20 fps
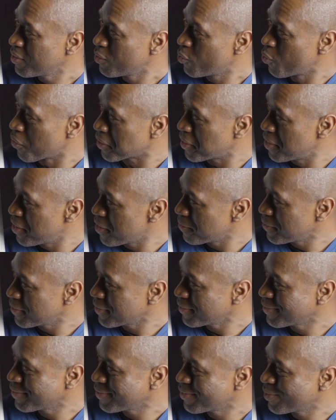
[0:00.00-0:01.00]
who are
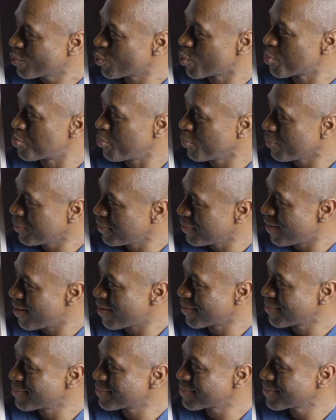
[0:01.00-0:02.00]
caring, who are brutally
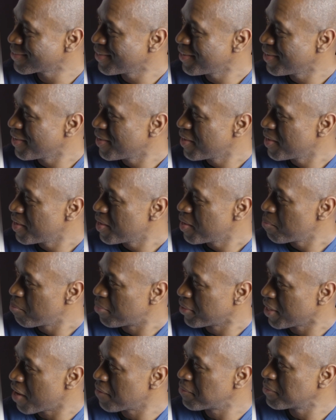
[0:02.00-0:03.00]
honest,
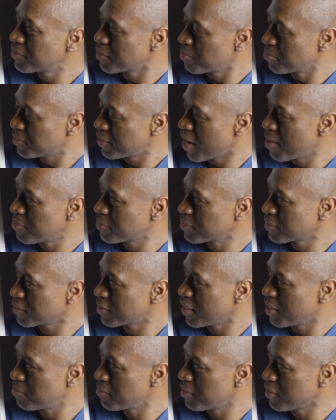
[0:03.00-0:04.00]
but have sometimes
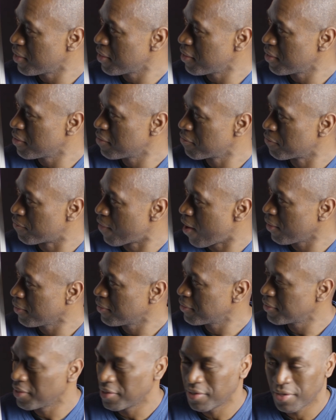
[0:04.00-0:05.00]
can be
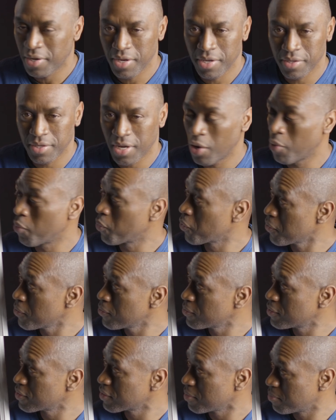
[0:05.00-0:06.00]
violent in our
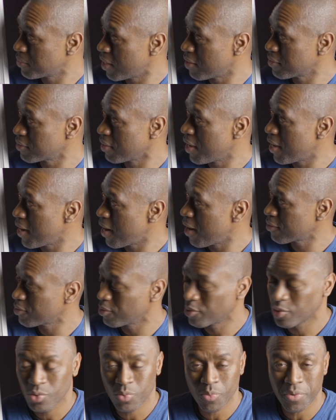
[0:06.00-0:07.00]
words and sometimes our
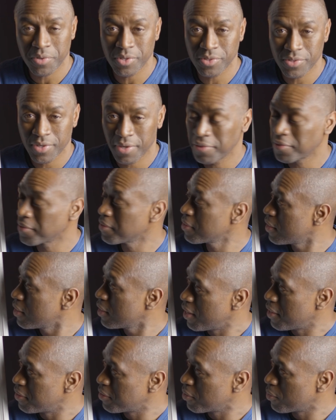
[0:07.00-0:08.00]
actions toward each other
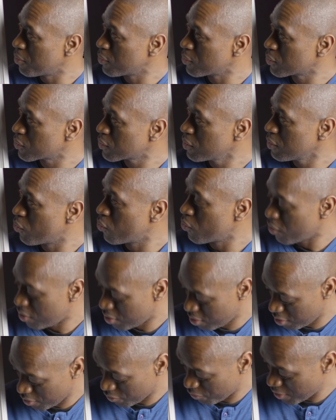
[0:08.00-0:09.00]
and those who
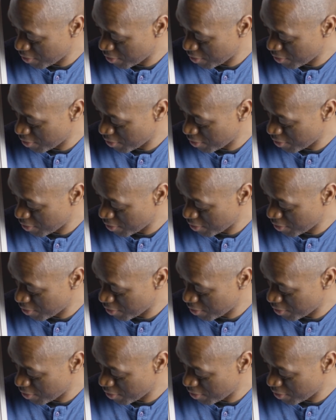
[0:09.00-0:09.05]
are